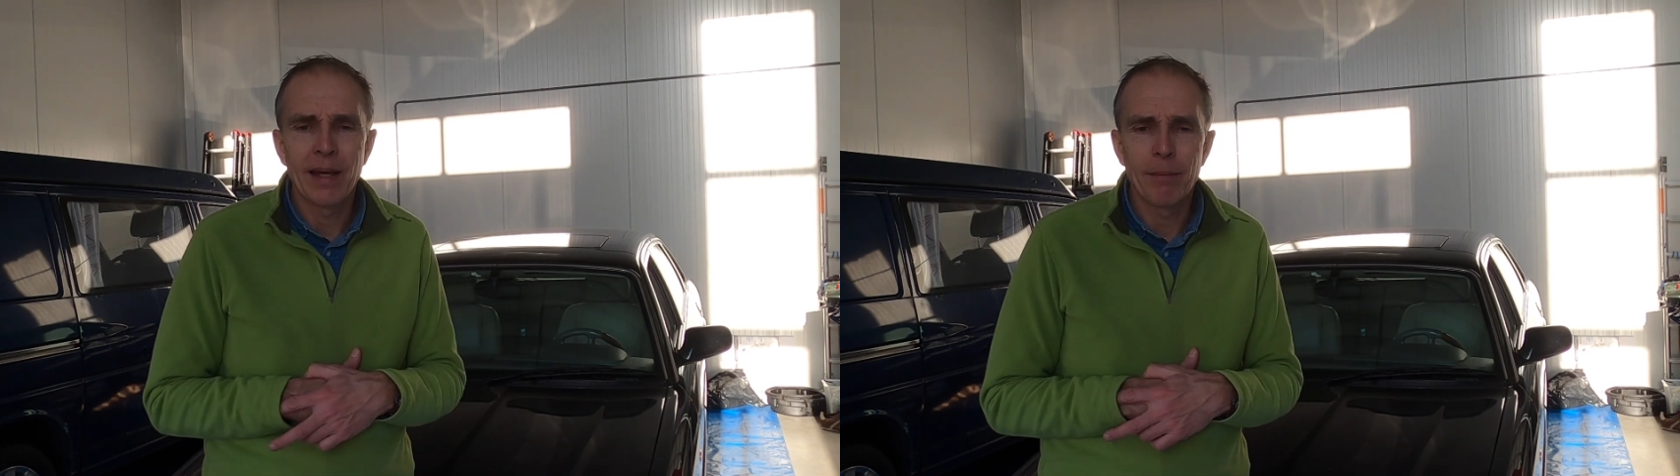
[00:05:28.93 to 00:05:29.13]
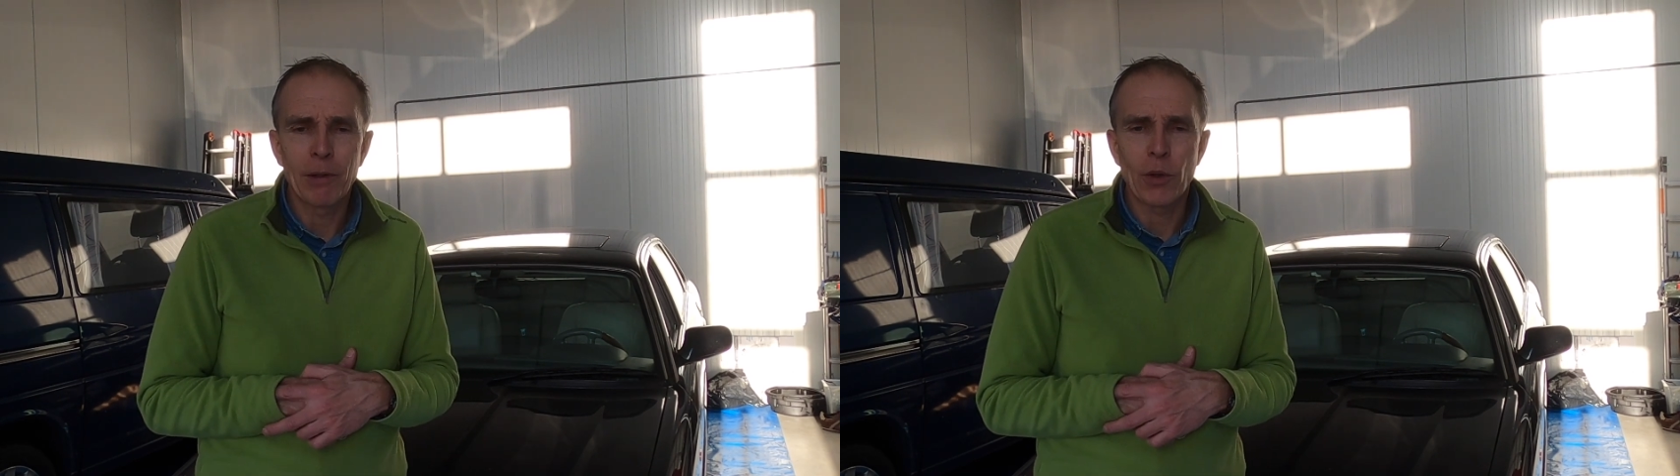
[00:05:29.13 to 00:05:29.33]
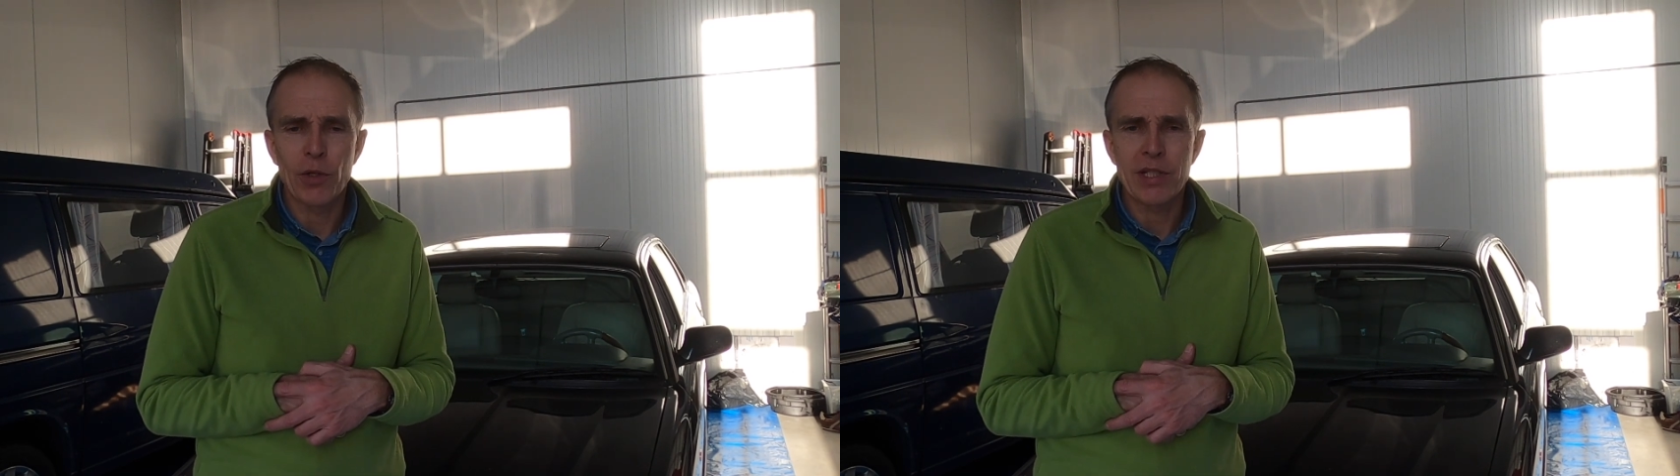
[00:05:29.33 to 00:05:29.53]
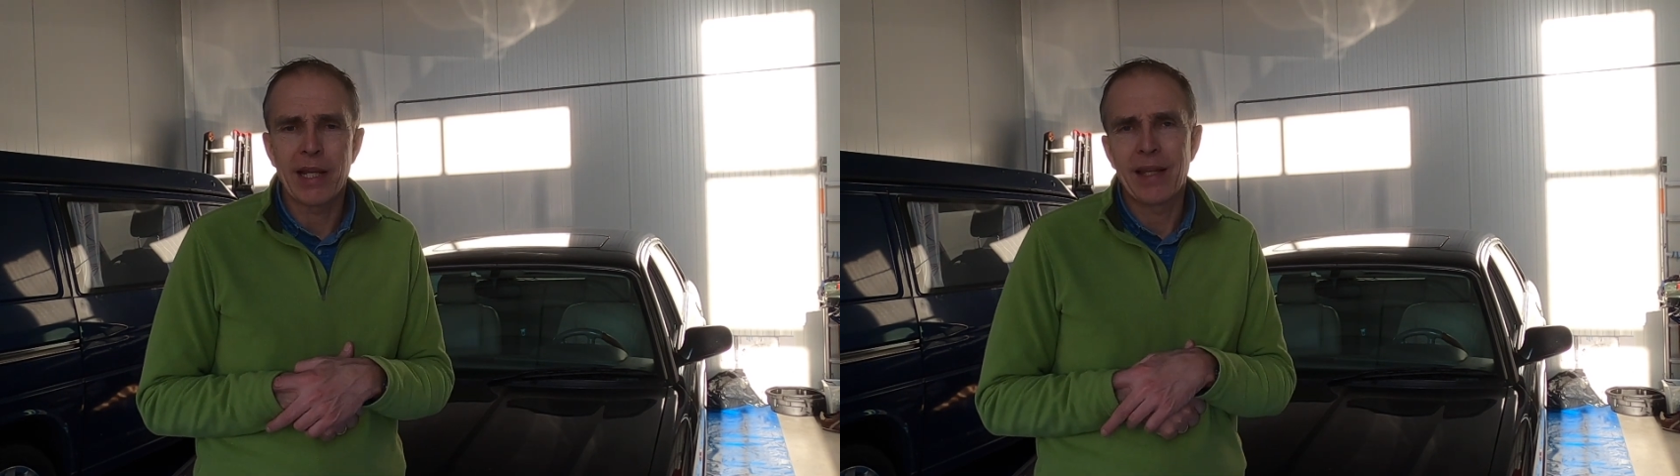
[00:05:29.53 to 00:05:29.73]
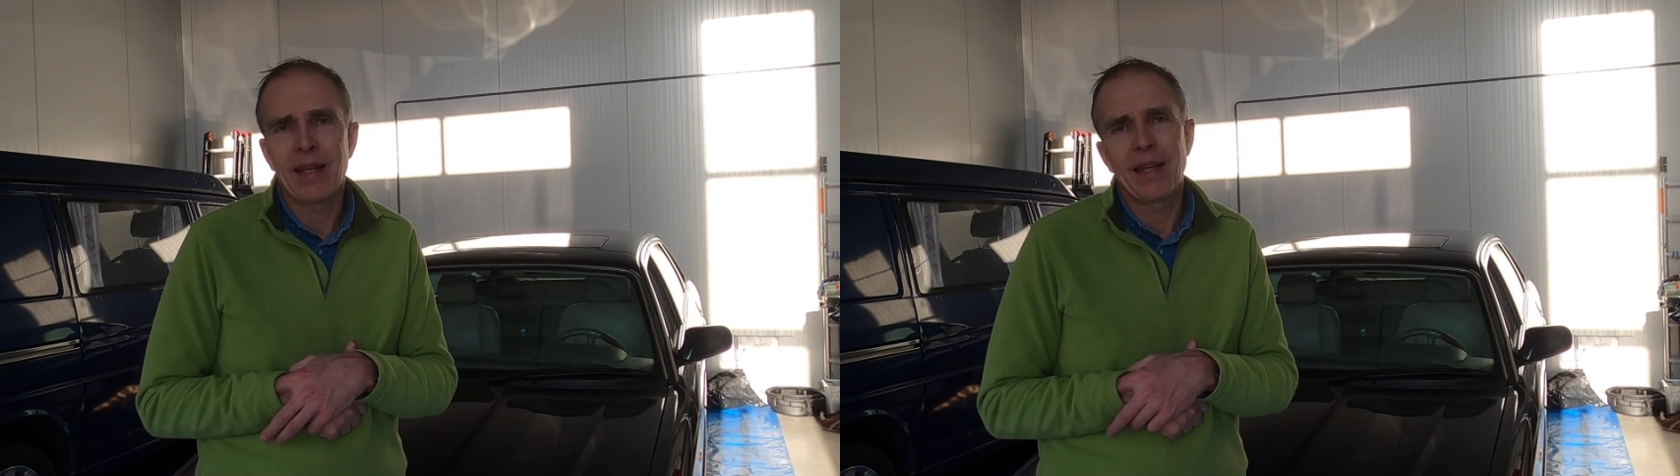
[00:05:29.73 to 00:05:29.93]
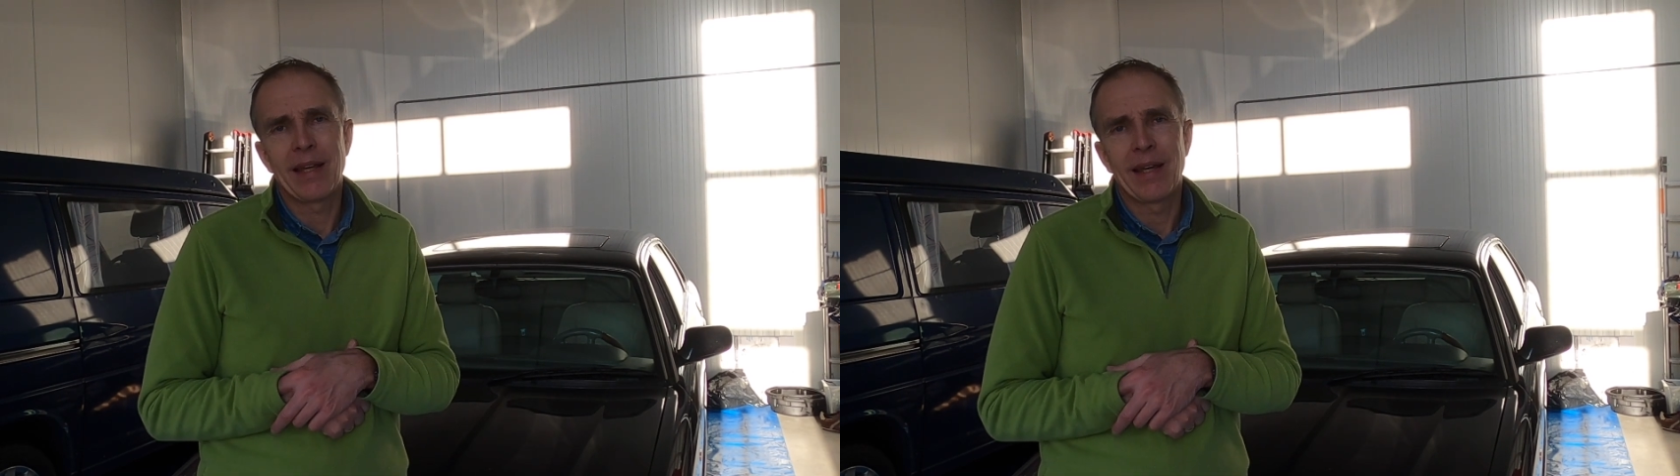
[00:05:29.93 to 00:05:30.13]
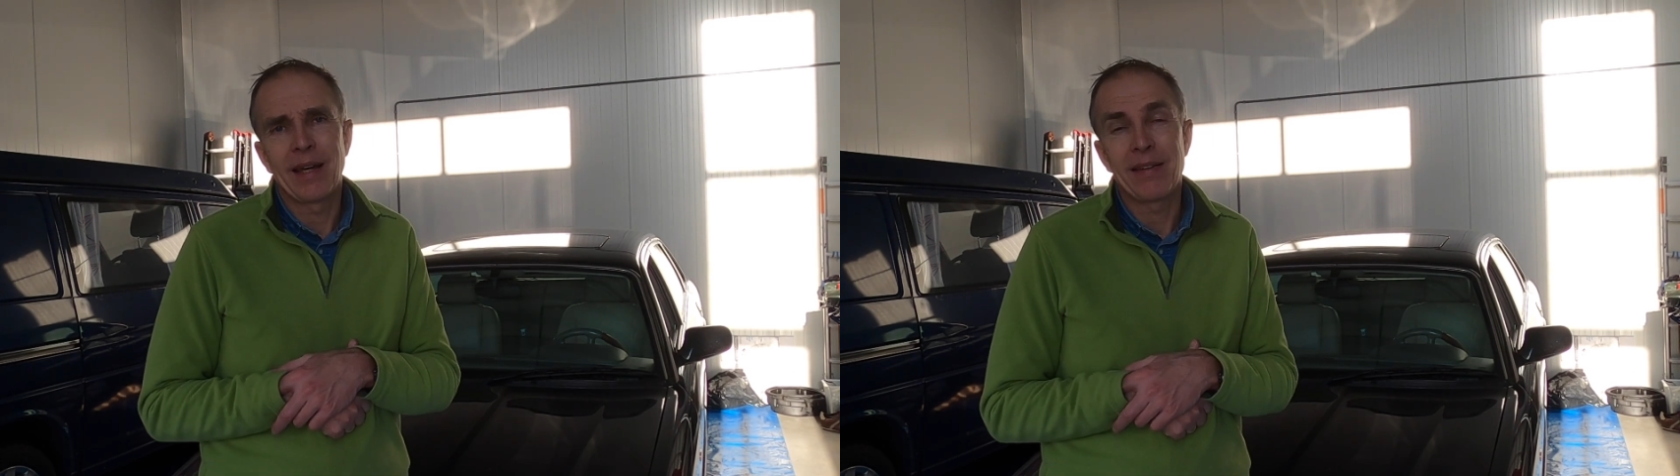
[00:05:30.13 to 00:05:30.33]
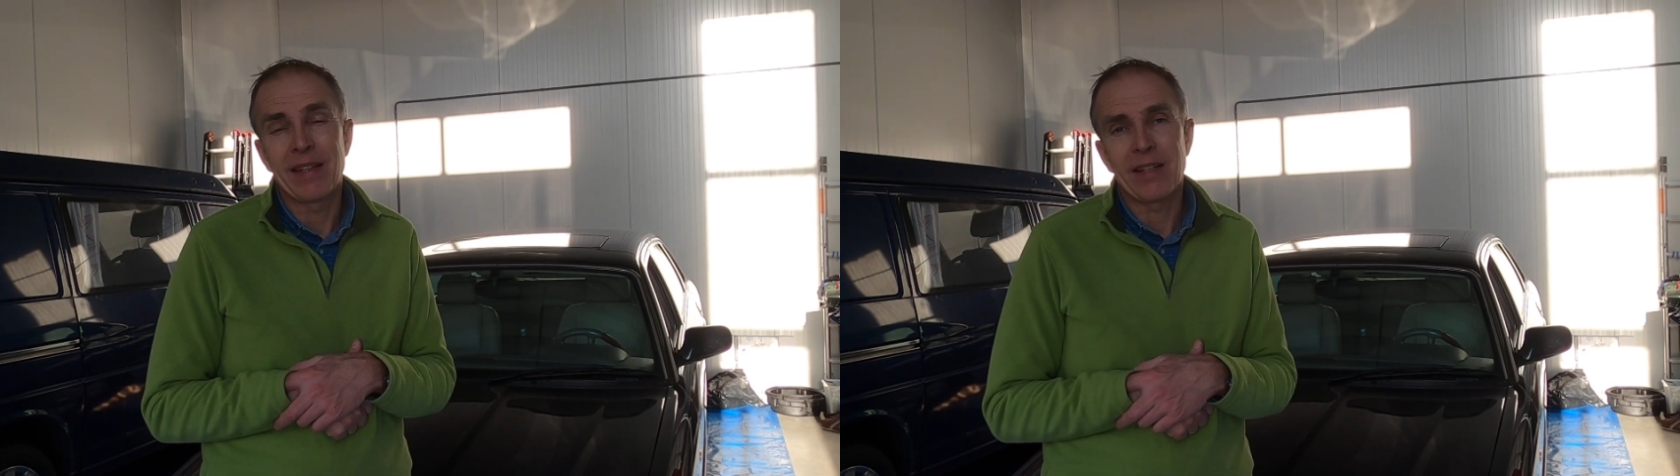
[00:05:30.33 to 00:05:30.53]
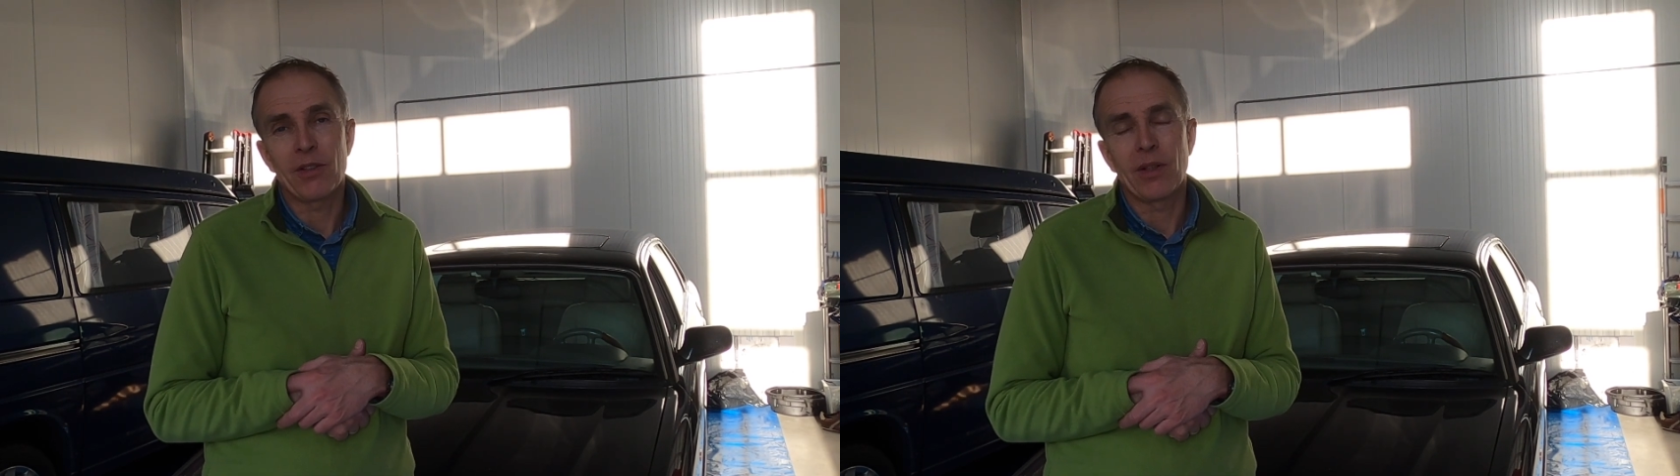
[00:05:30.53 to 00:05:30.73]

because then I think